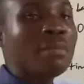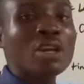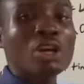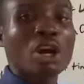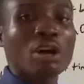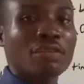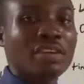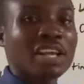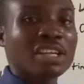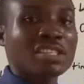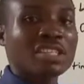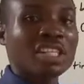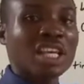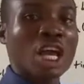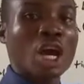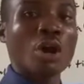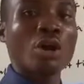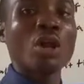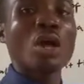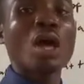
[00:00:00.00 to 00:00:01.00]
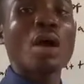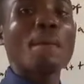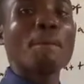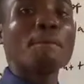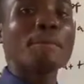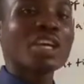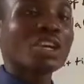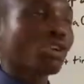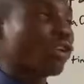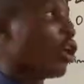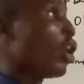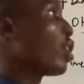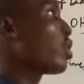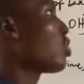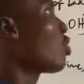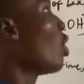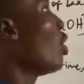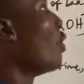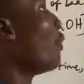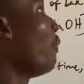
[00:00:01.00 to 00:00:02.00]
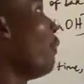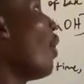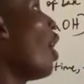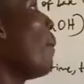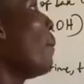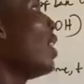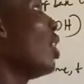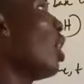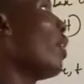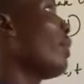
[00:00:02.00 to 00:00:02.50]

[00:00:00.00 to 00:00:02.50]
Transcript: mole of HCl, because 4 mole